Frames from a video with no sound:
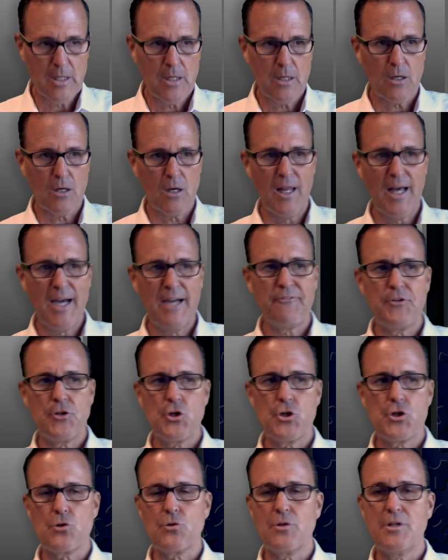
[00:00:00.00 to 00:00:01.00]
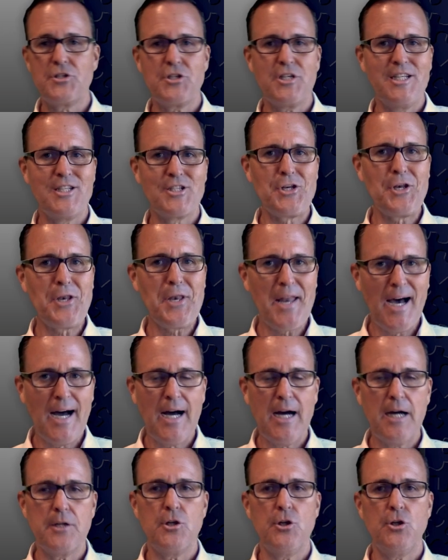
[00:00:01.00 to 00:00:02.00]
Life insurance is
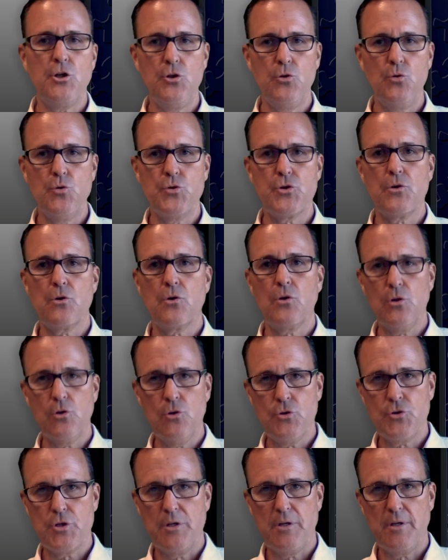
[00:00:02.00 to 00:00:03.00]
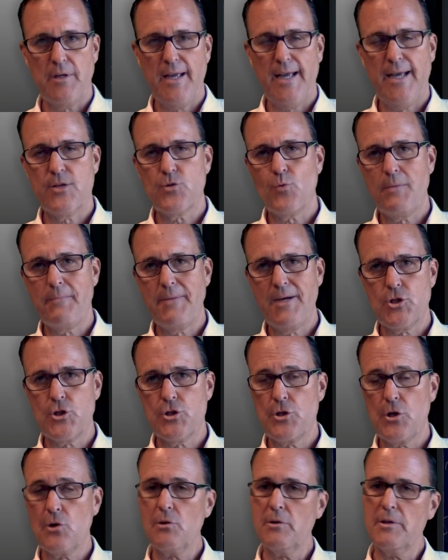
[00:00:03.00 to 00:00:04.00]
not use it or lose it. As we
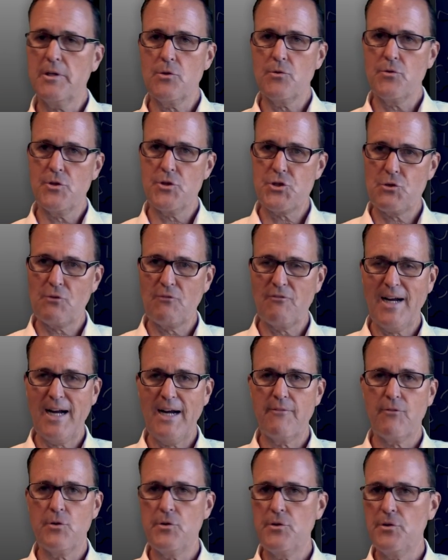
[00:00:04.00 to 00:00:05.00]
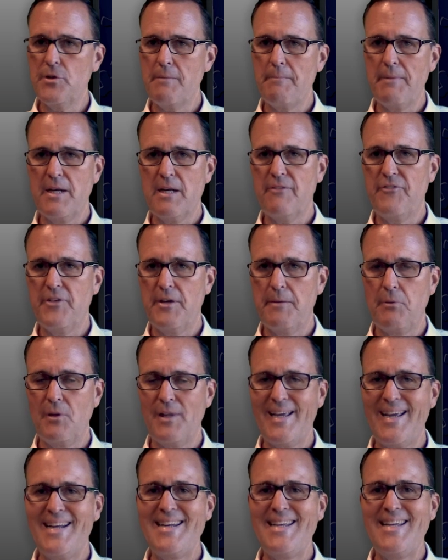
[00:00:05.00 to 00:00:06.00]
mentioned earlier, the survivor annuity benefit
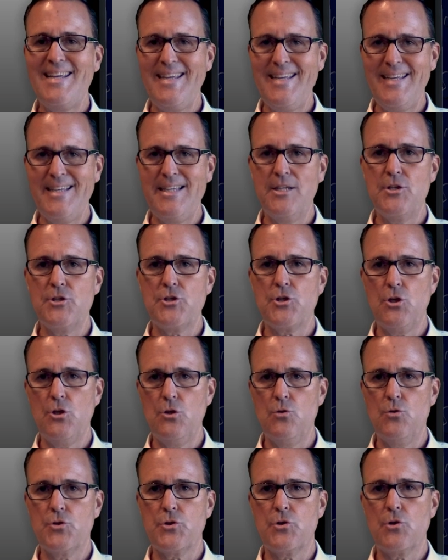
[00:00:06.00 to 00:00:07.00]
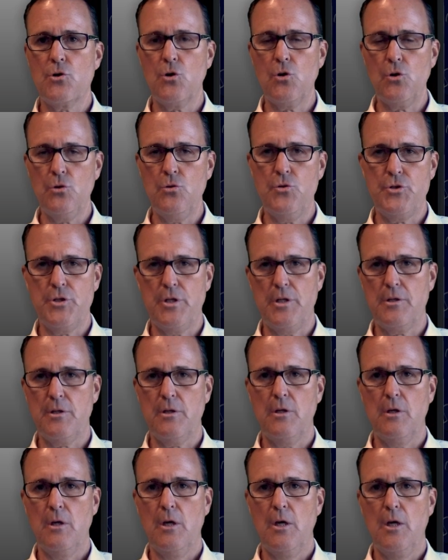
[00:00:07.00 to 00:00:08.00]
plan is use it or lose it.
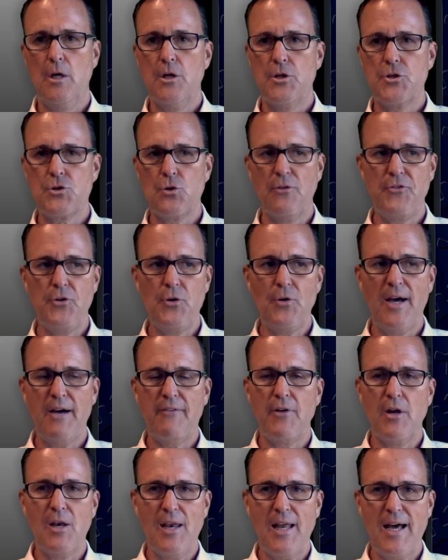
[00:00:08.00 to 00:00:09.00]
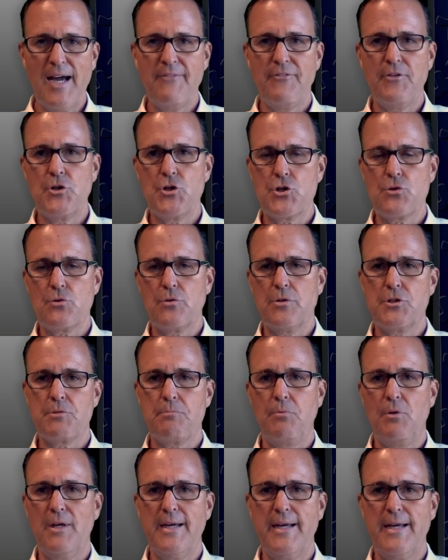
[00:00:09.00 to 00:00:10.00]
So if you have a life insurance
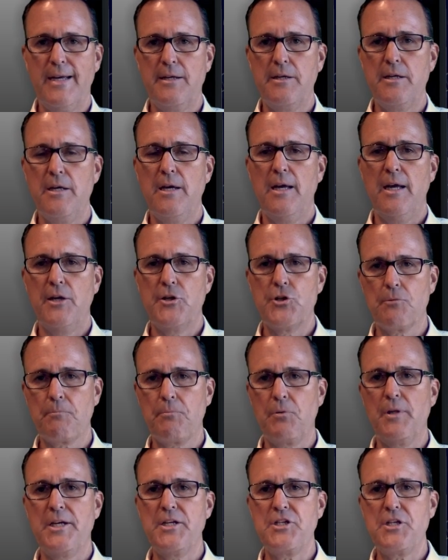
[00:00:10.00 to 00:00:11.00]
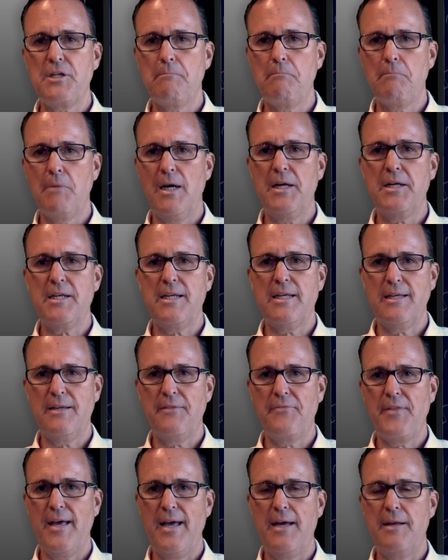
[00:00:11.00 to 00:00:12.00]
plan and you're placing money
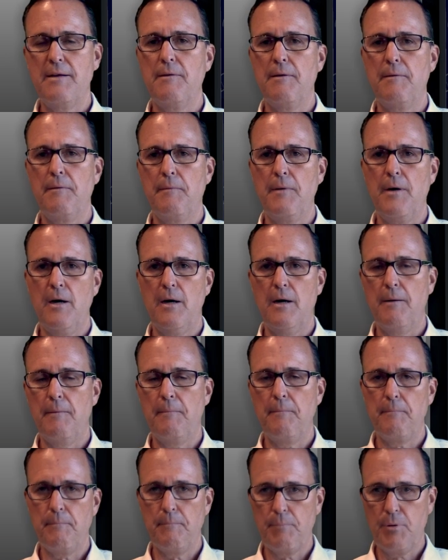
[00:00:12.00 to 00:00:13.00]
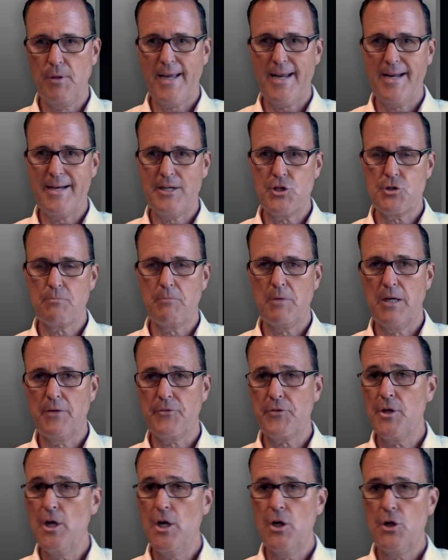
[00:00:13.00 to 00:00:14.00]
in that plan each
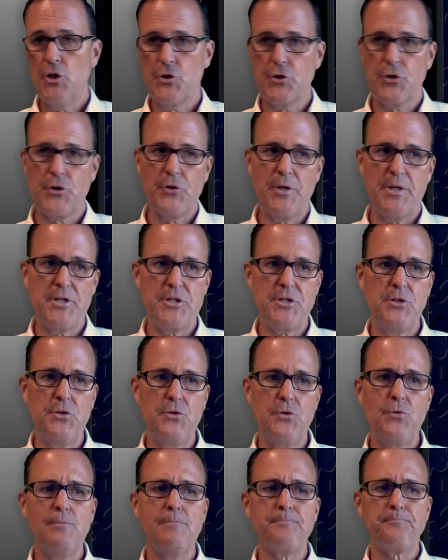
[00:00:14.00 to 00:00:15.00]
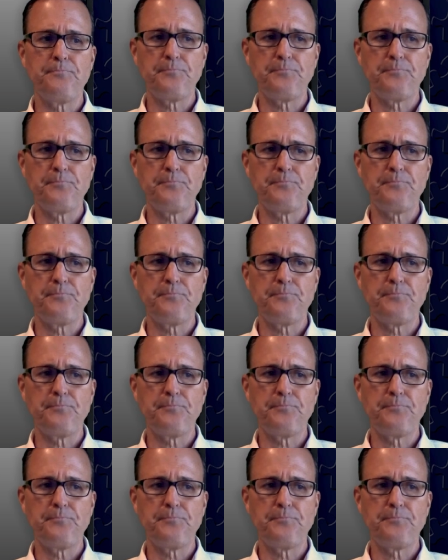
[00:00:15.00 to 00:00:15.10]
month, you're going to